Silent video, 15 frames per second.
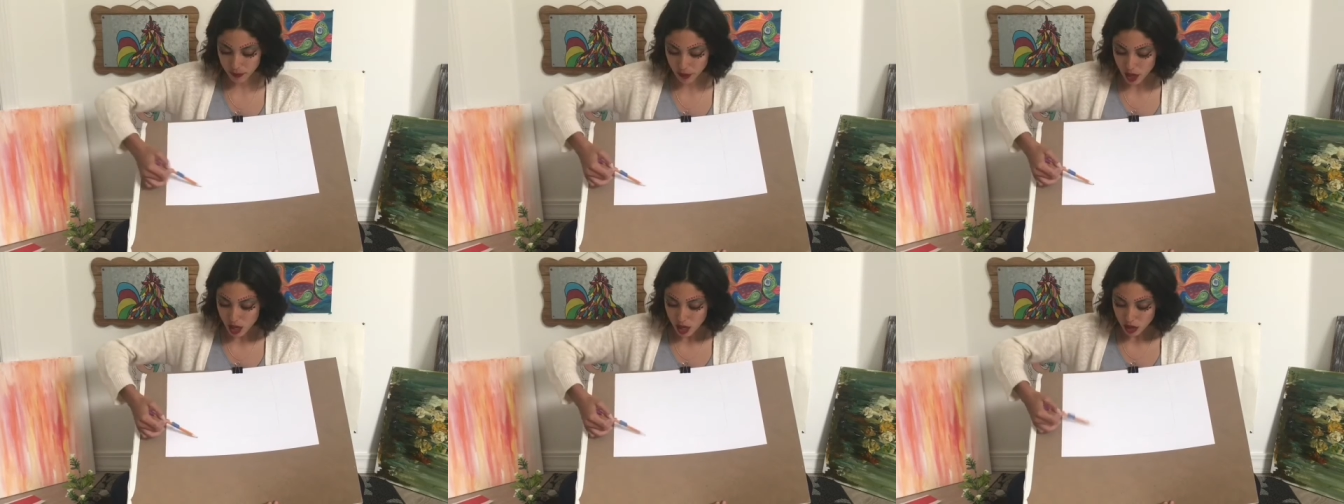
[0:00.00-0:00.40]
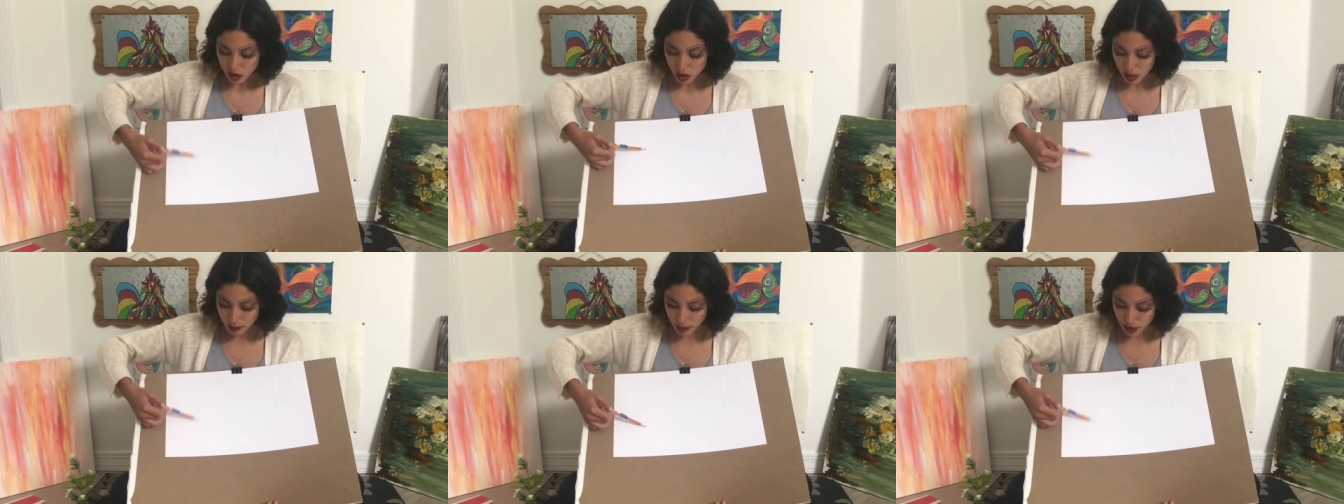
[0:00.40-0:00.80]
So I'm
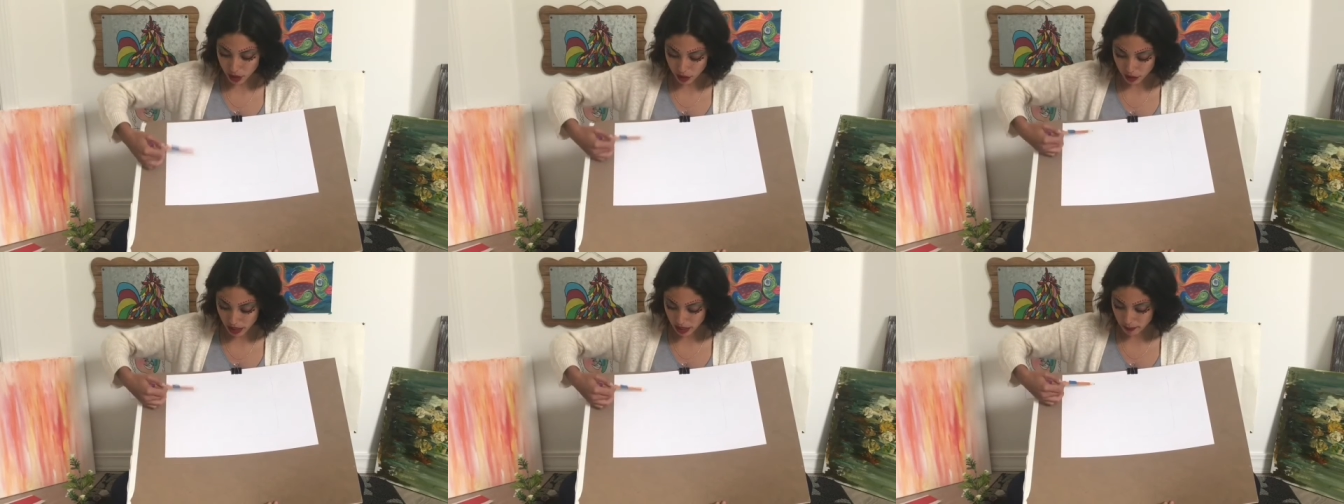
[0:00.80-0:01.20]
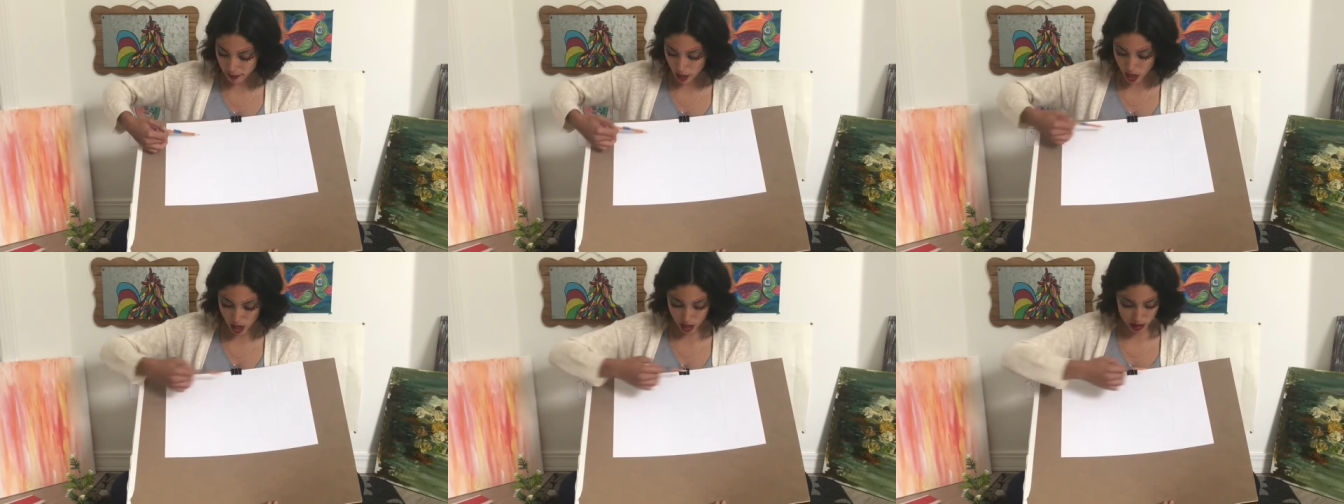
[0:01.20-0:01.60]
going to create a
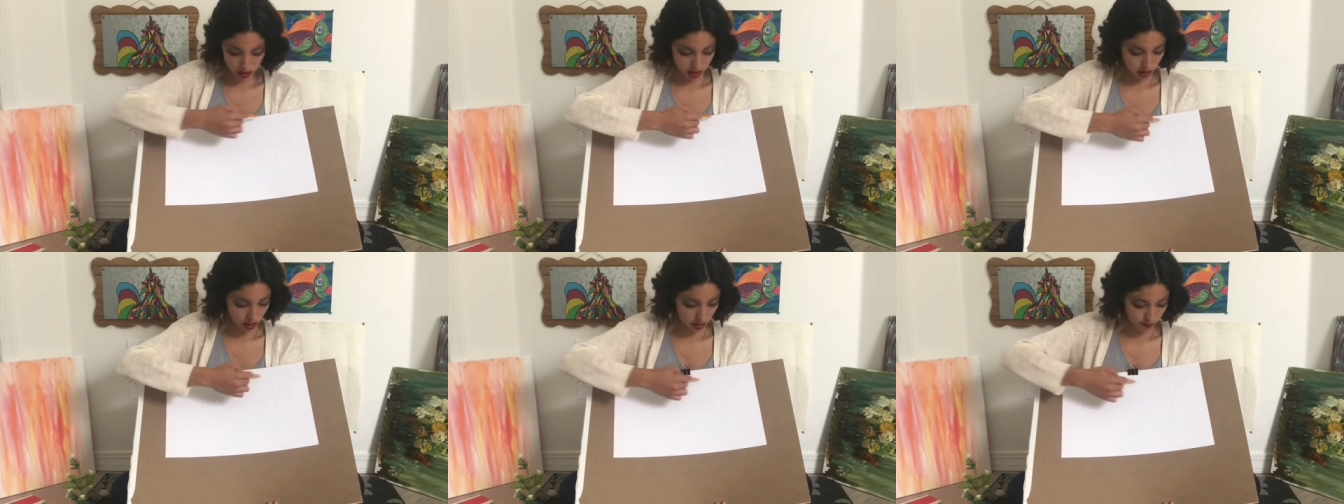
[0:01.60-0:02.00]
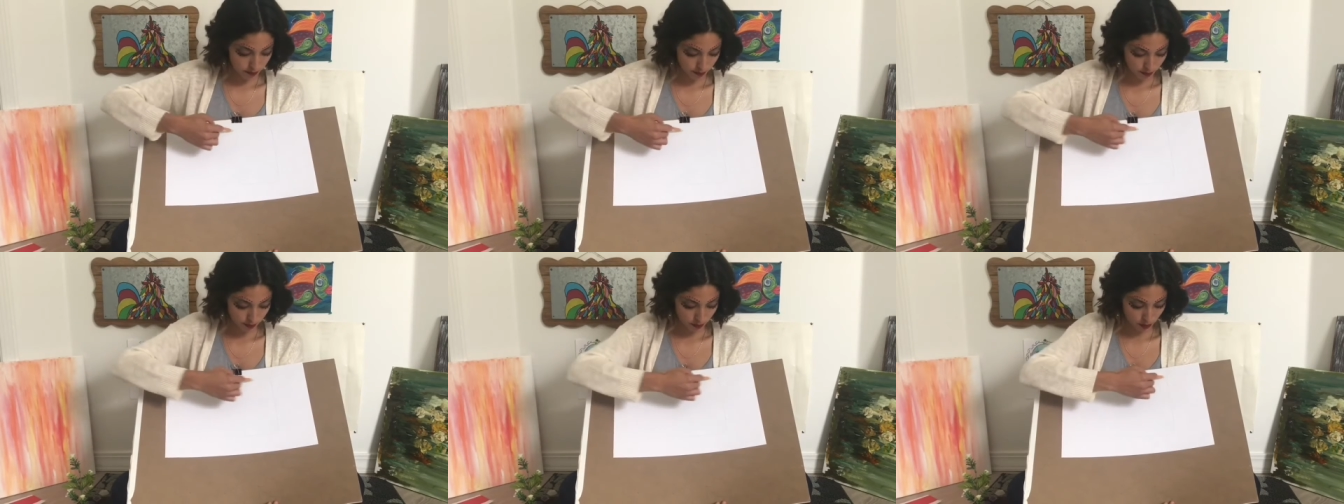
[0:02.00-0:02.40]
box
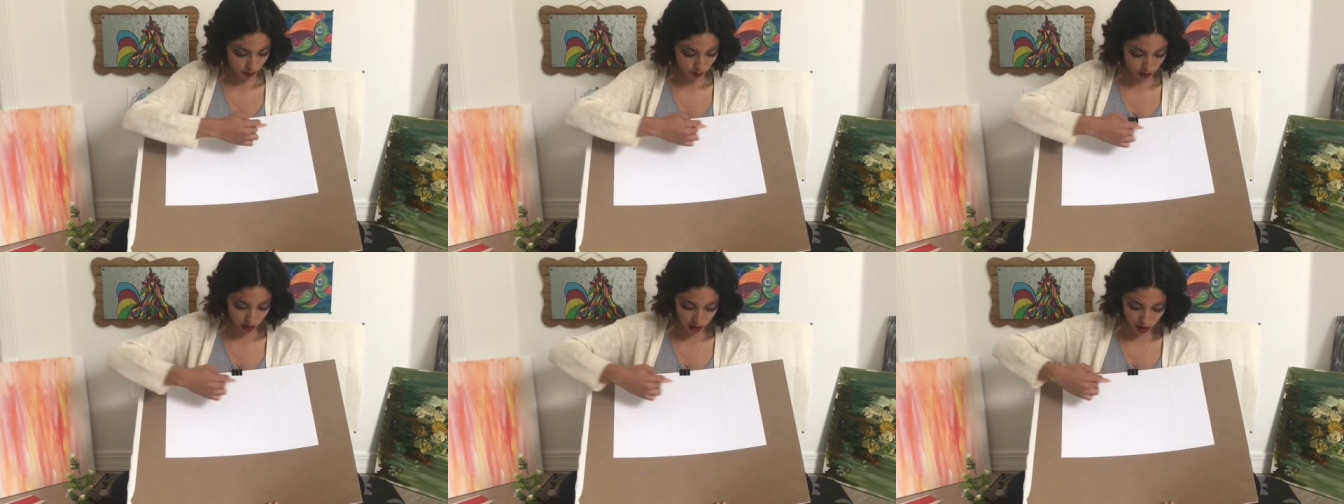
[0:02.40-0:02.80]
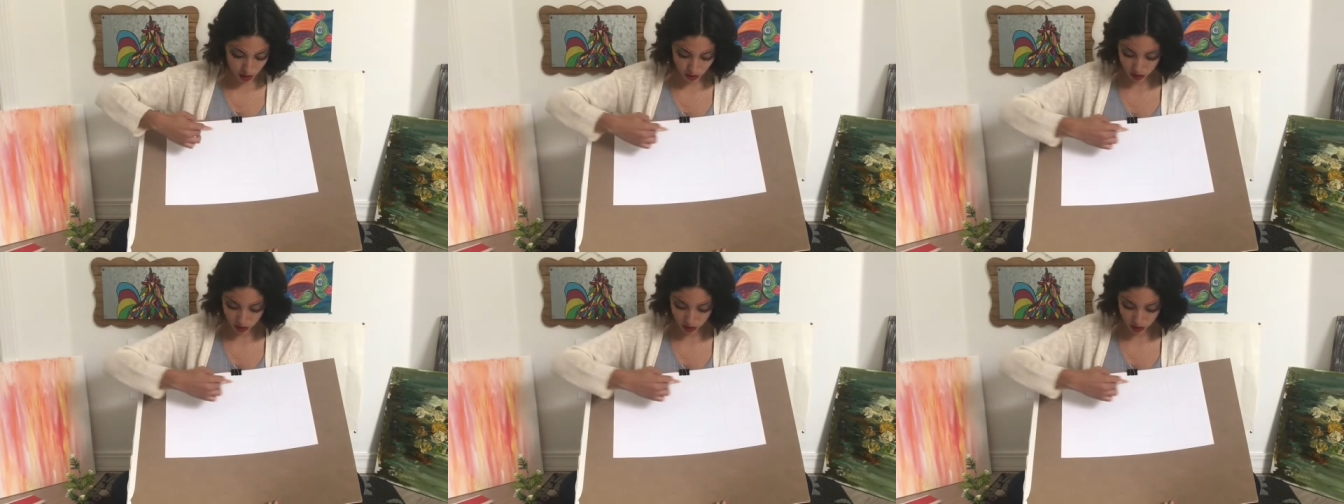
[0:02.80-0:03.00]
really loosely.